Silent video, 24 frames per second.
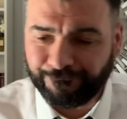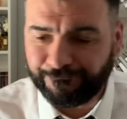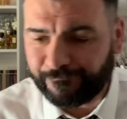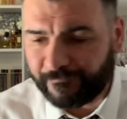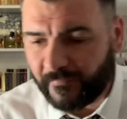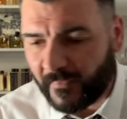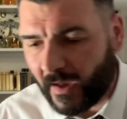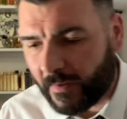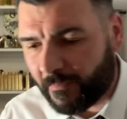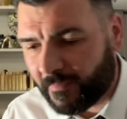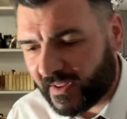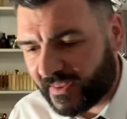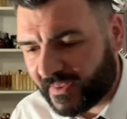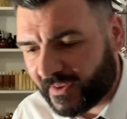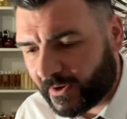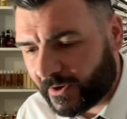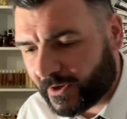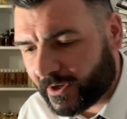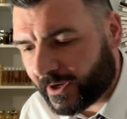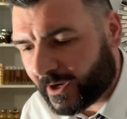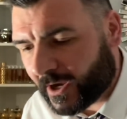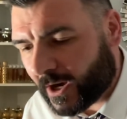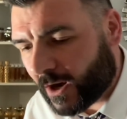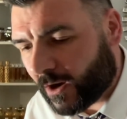But there
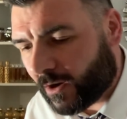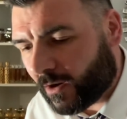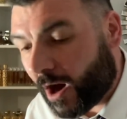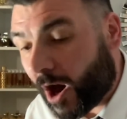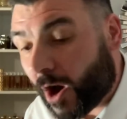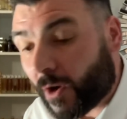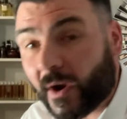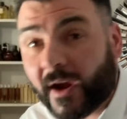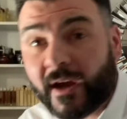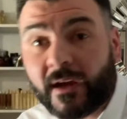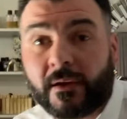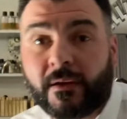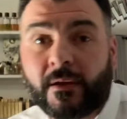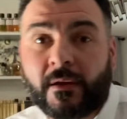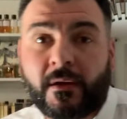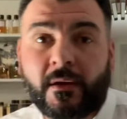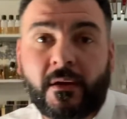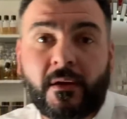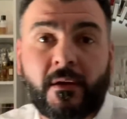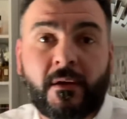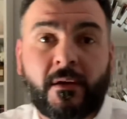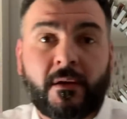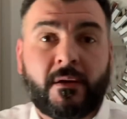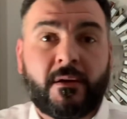you go. All right,
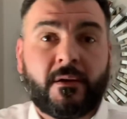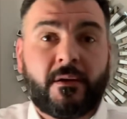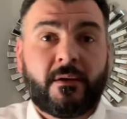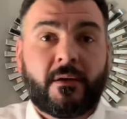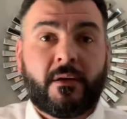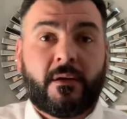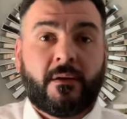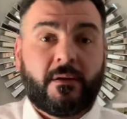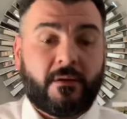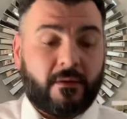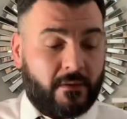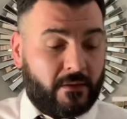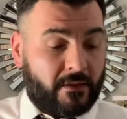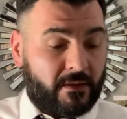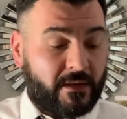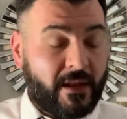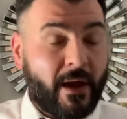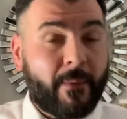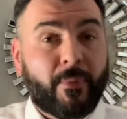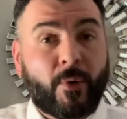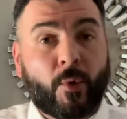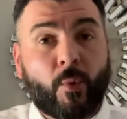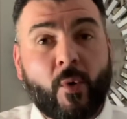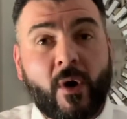
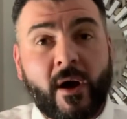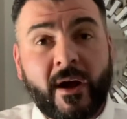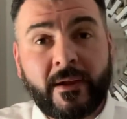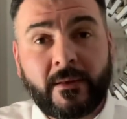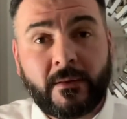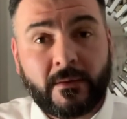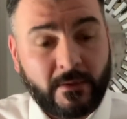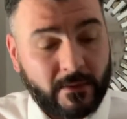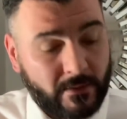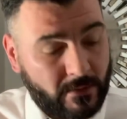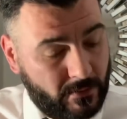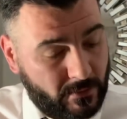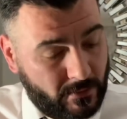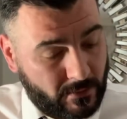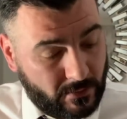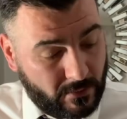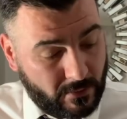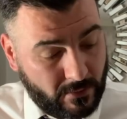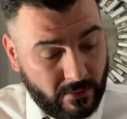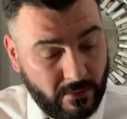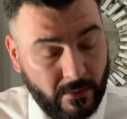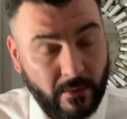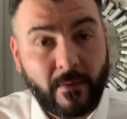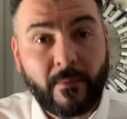number one,
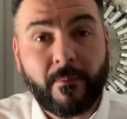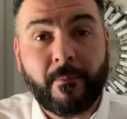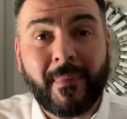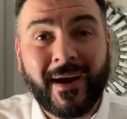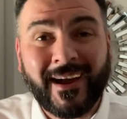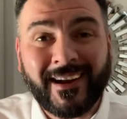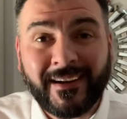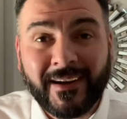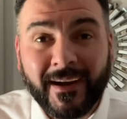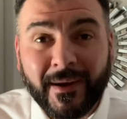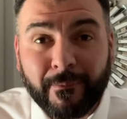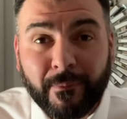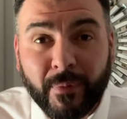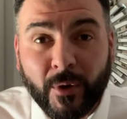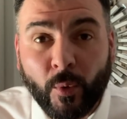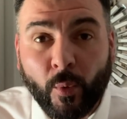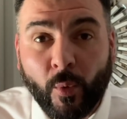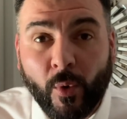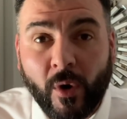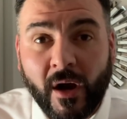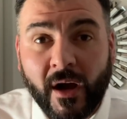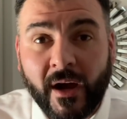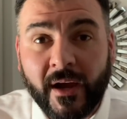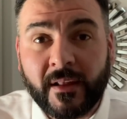my number
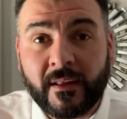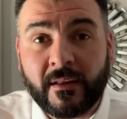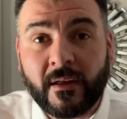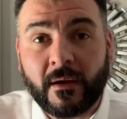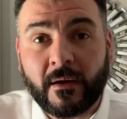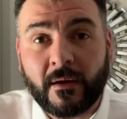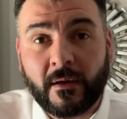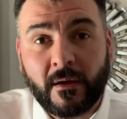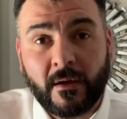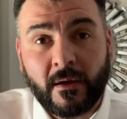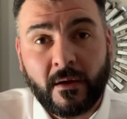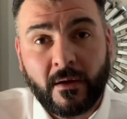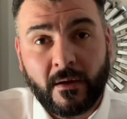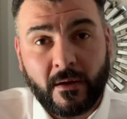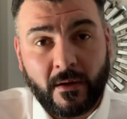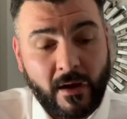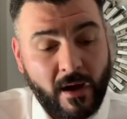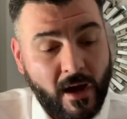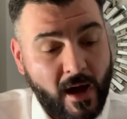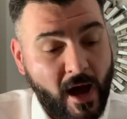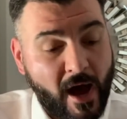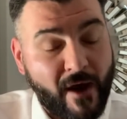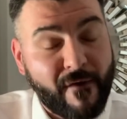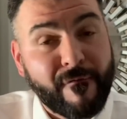one
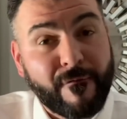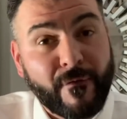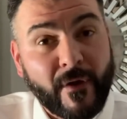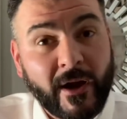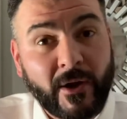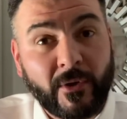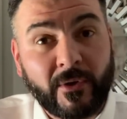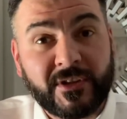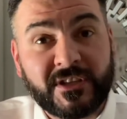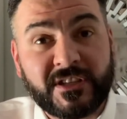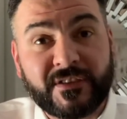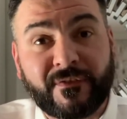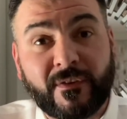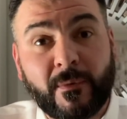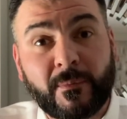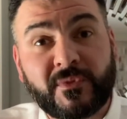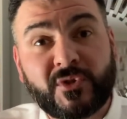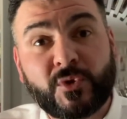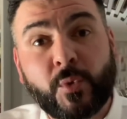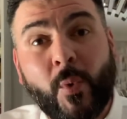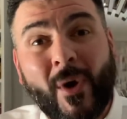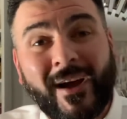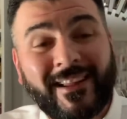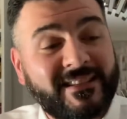fragrance from
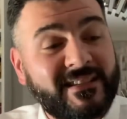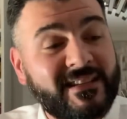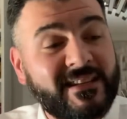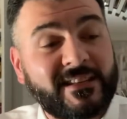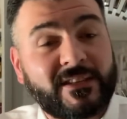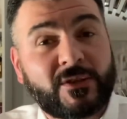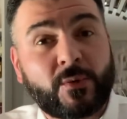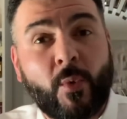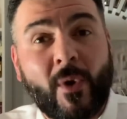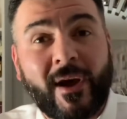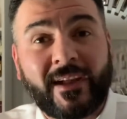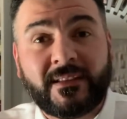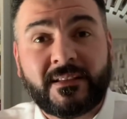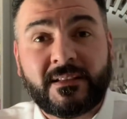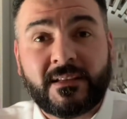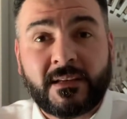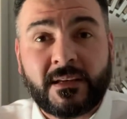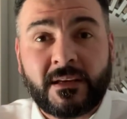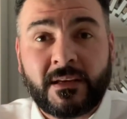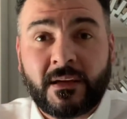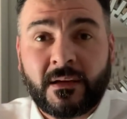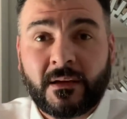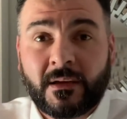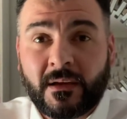
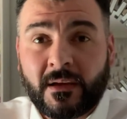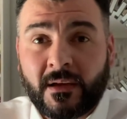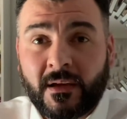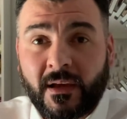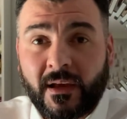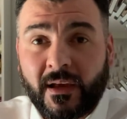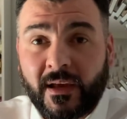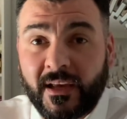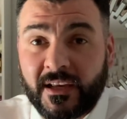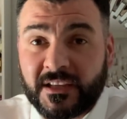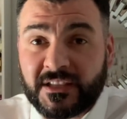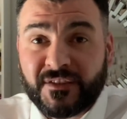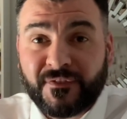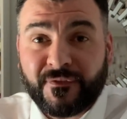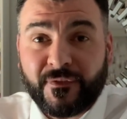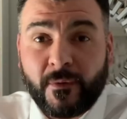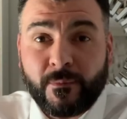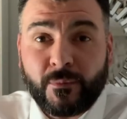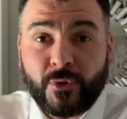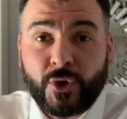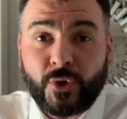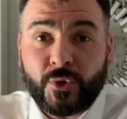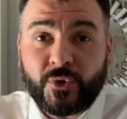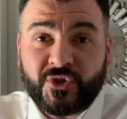2020 is
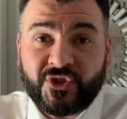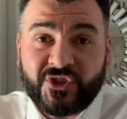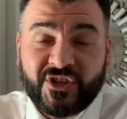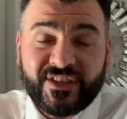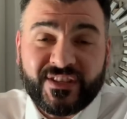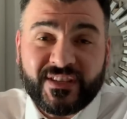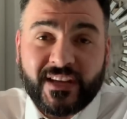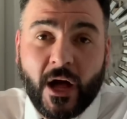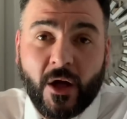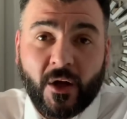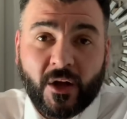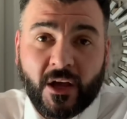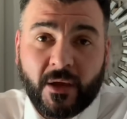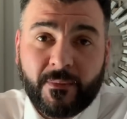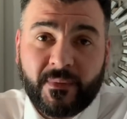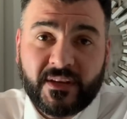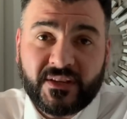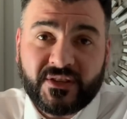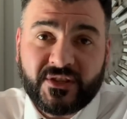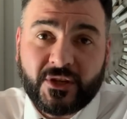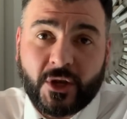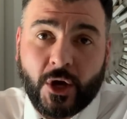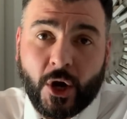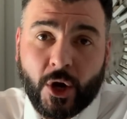from Gucci's
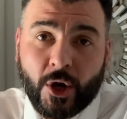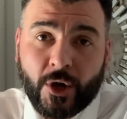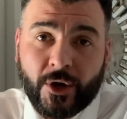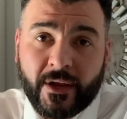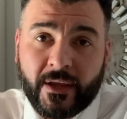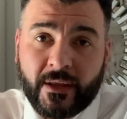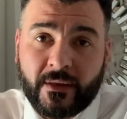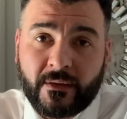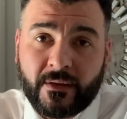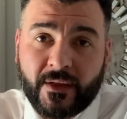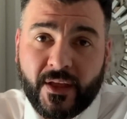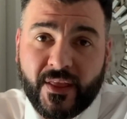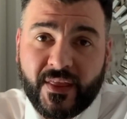Alchemist Garden.